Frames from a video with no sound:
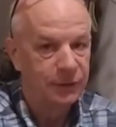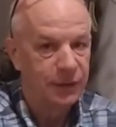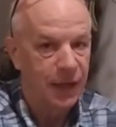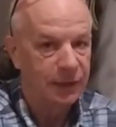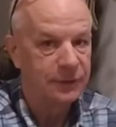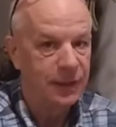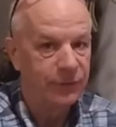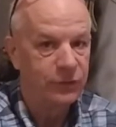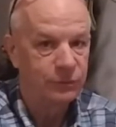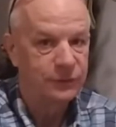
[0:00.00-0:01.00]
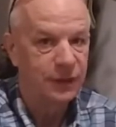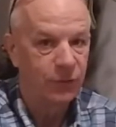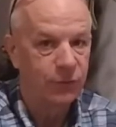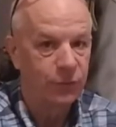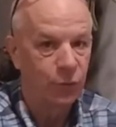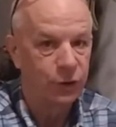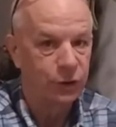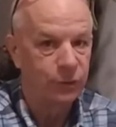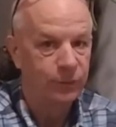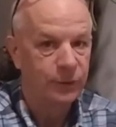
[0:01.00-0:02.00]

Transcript: God gave himself for you.